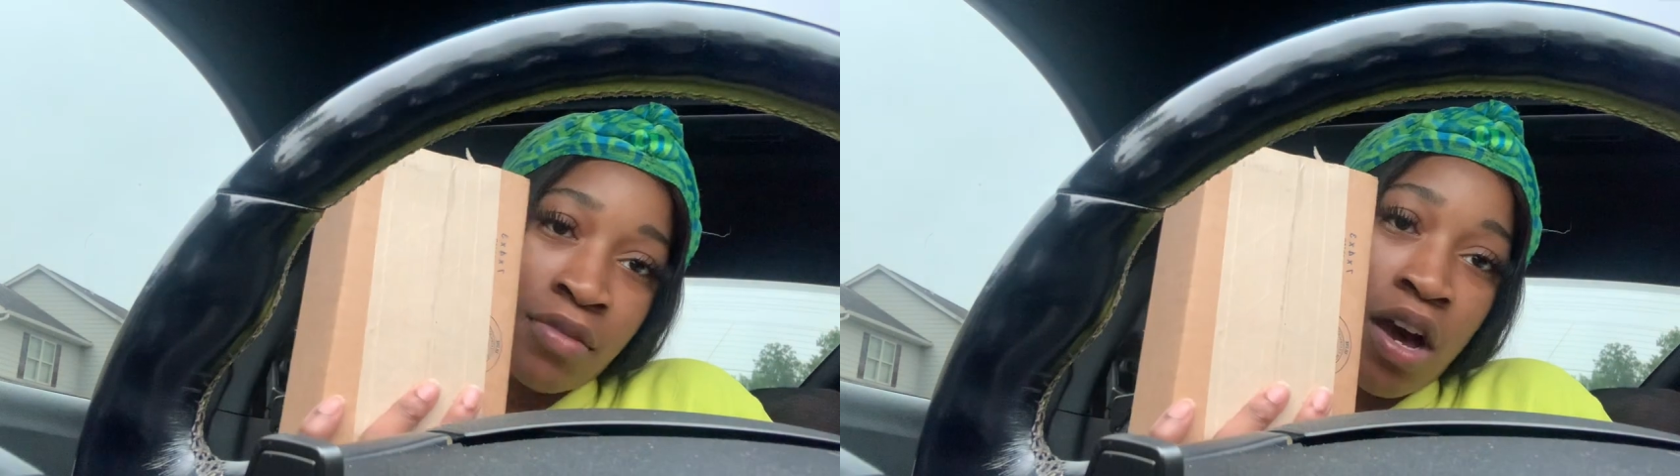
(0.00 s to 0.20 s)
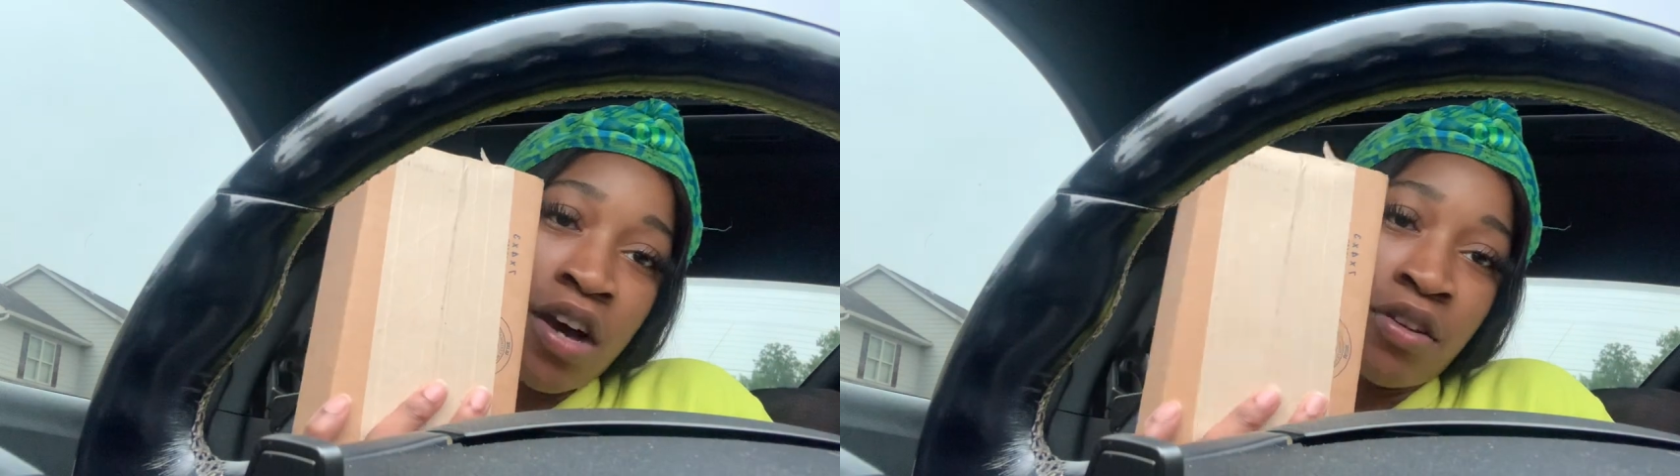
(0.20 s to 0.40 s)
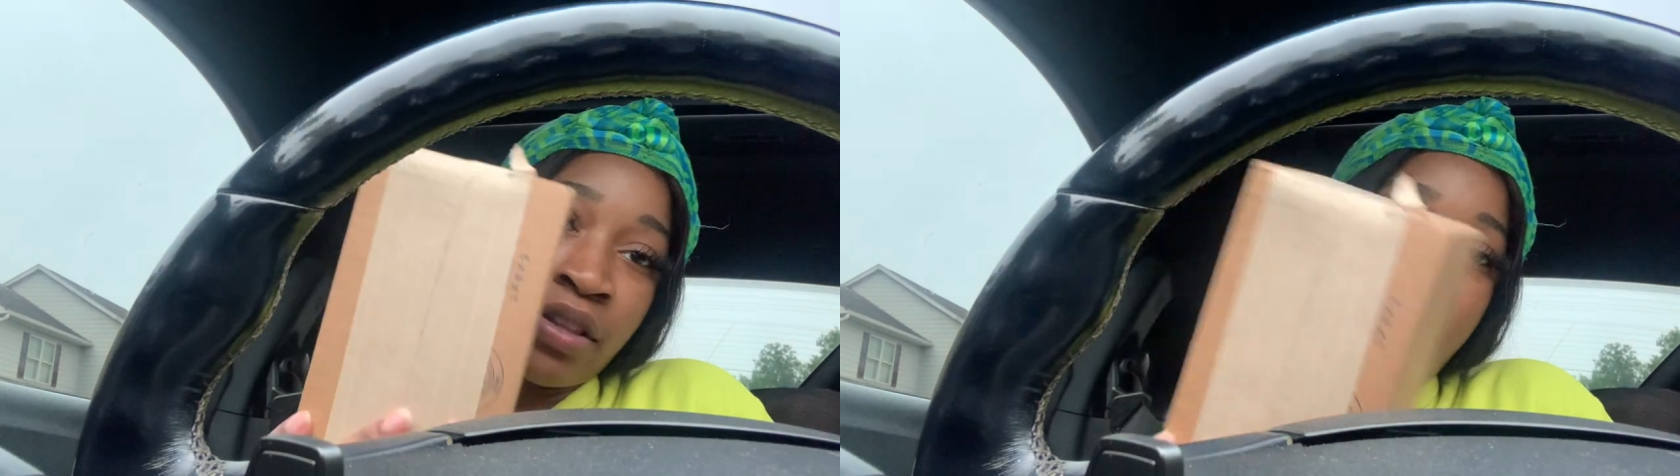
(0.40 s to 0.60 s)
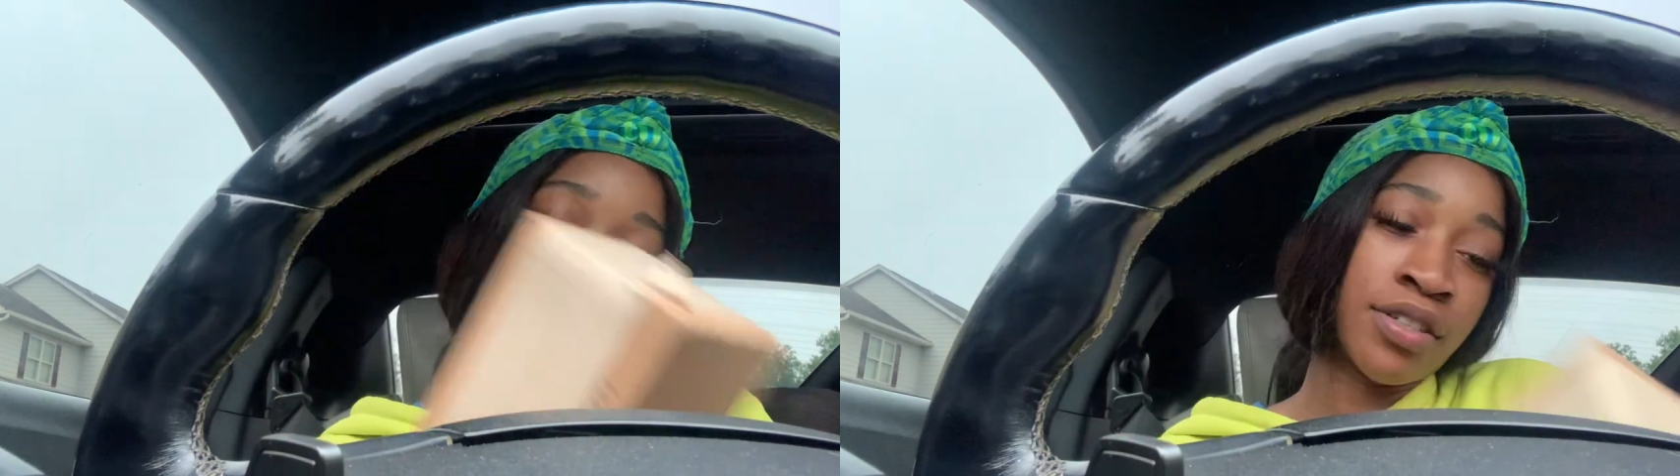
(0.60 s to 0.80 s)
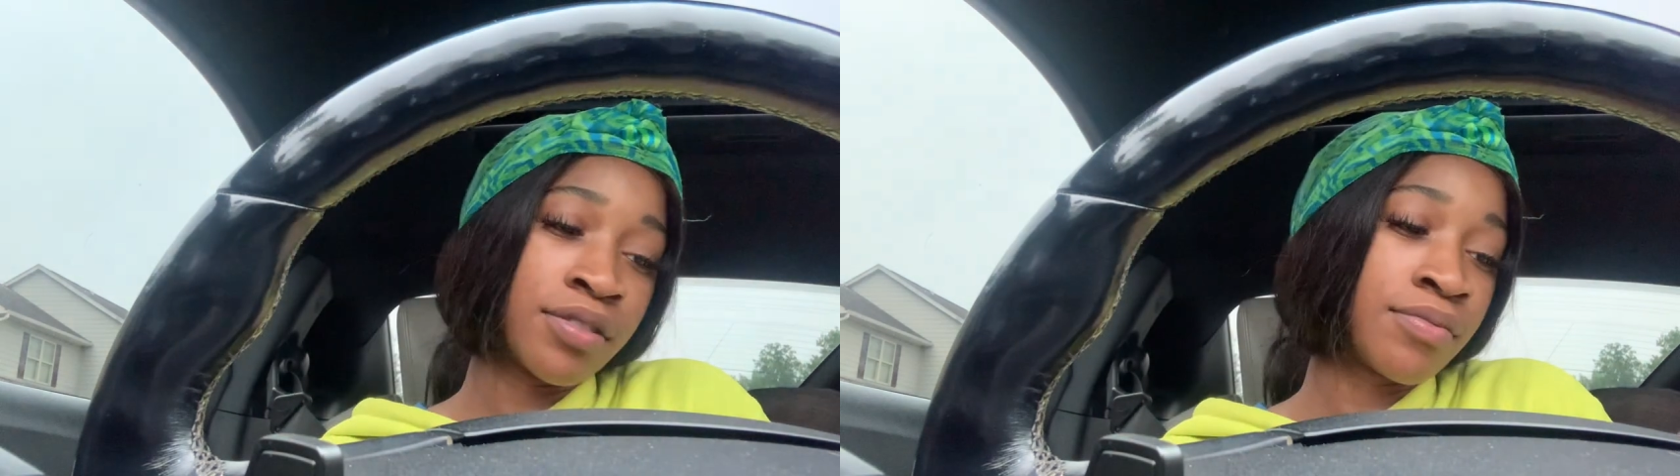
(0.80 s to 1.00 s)
auto
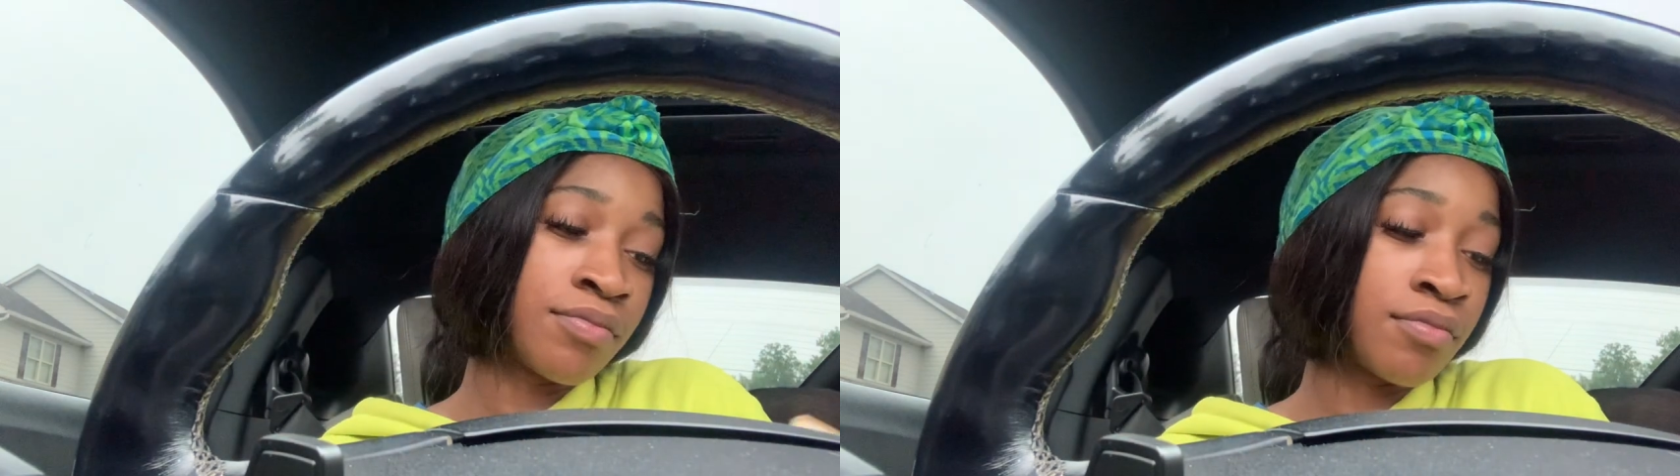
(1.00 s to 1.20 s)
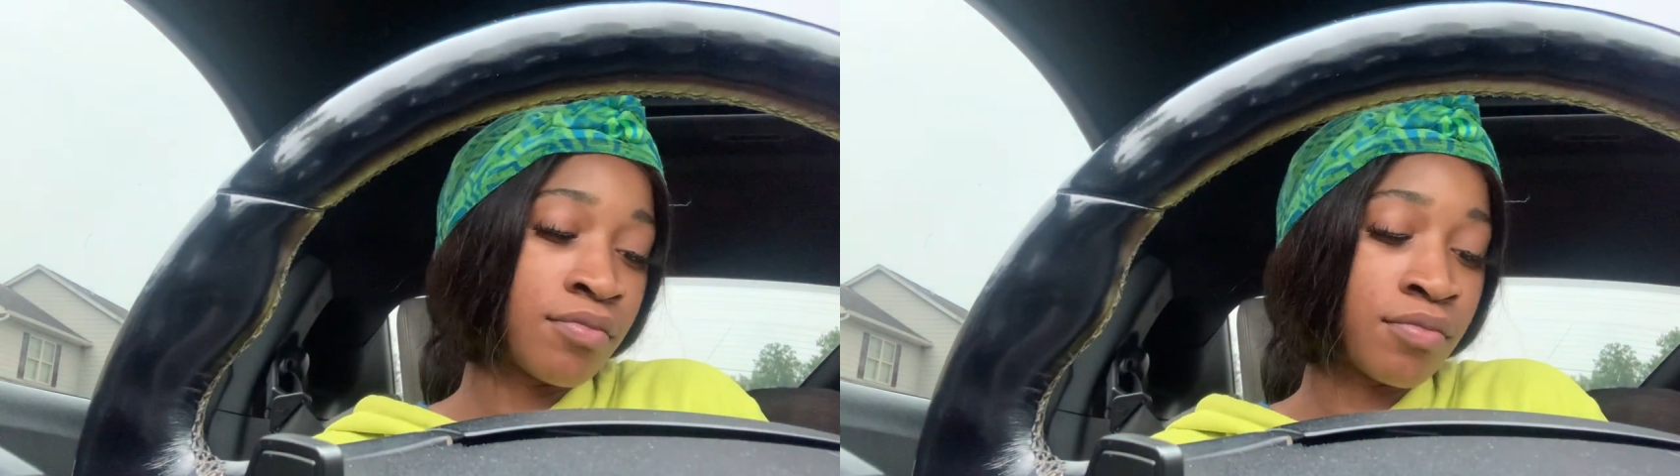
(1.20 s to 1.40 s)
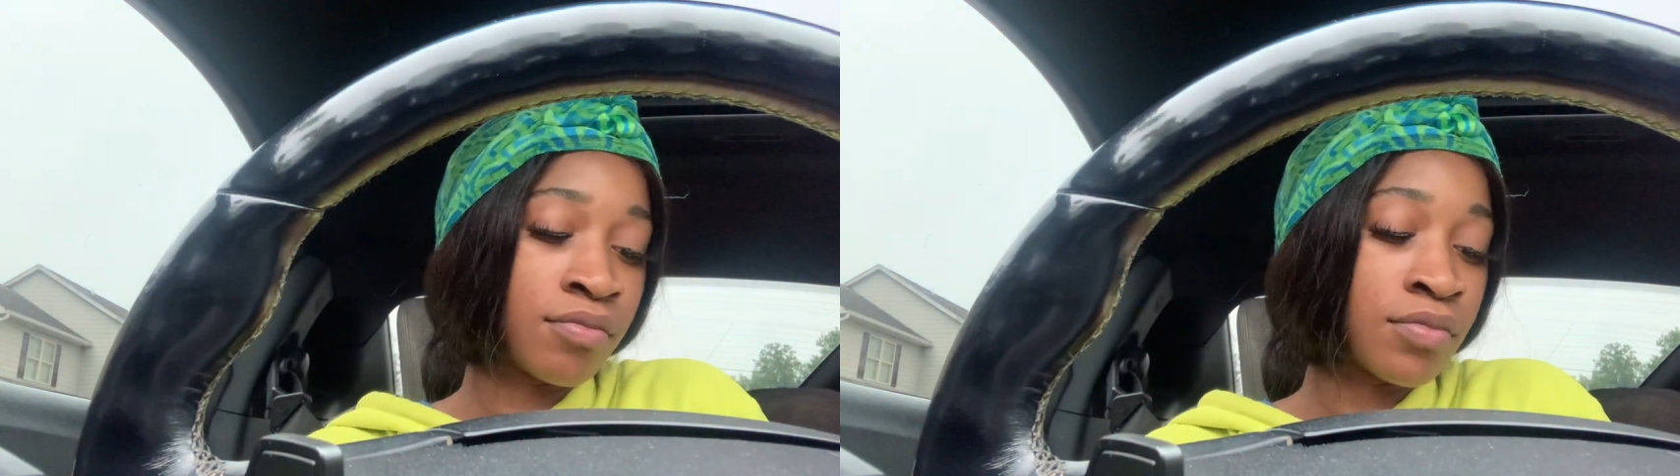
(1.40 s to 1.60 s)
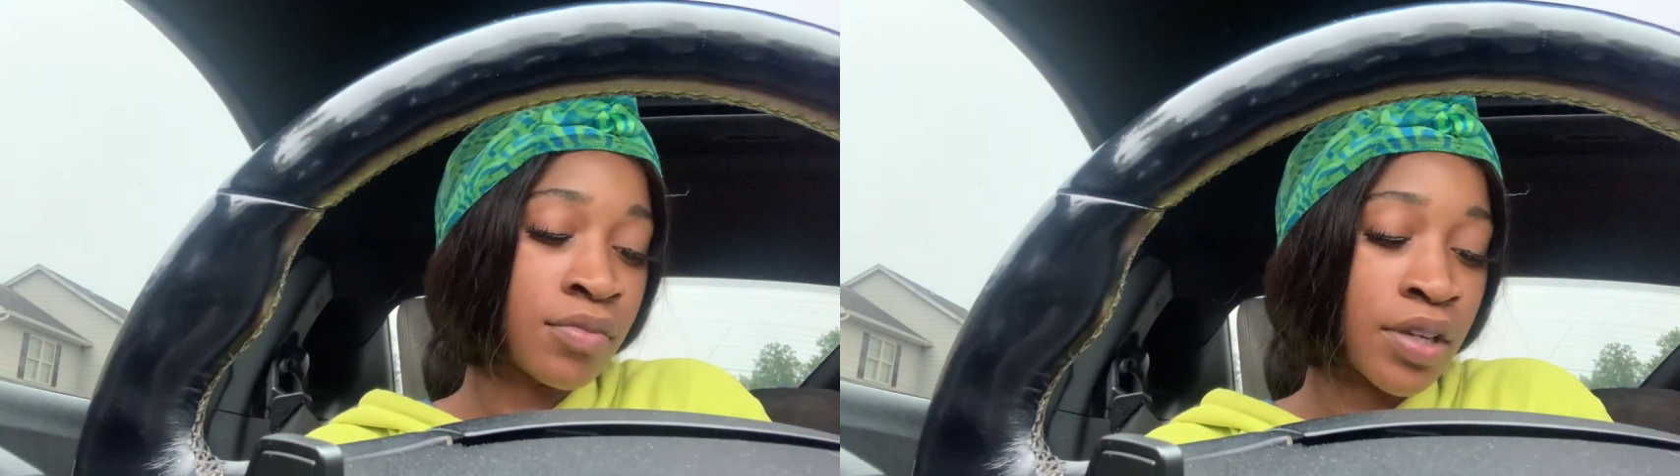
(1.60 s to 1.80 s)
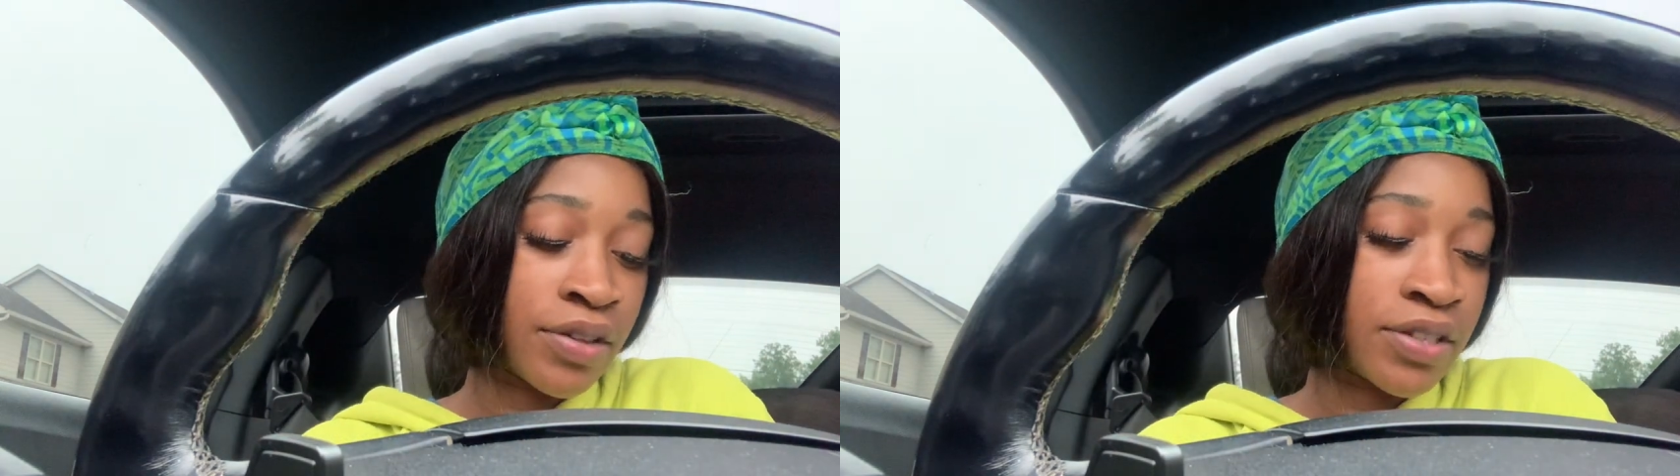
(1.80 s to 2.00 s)
leather
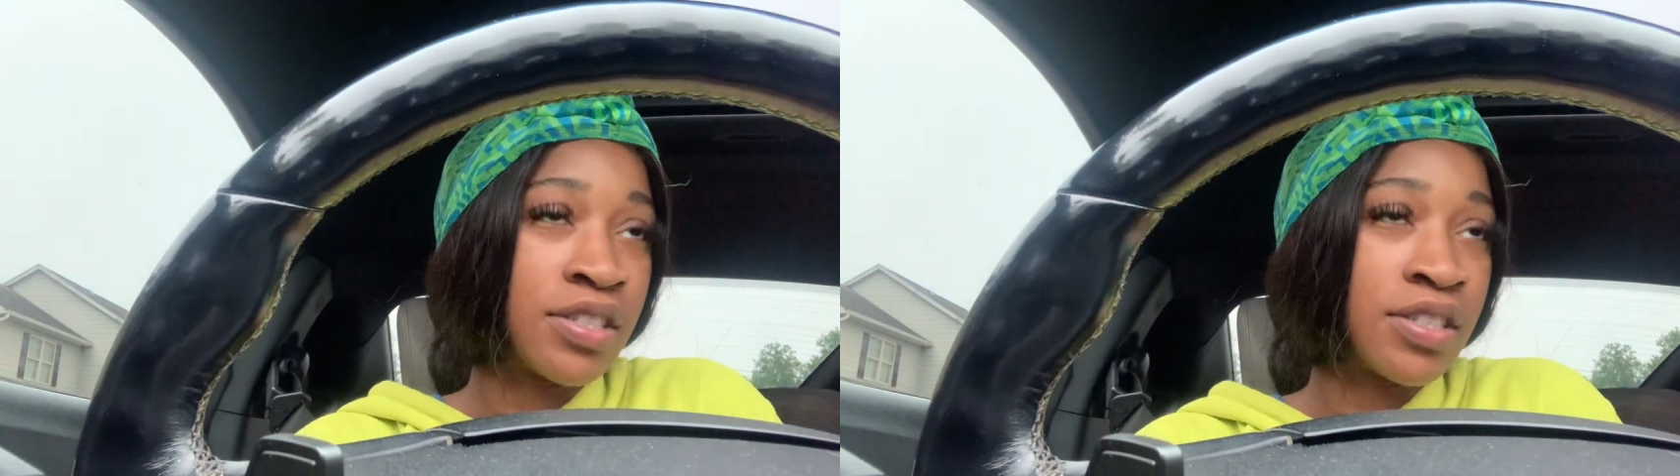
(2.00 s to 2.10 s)
this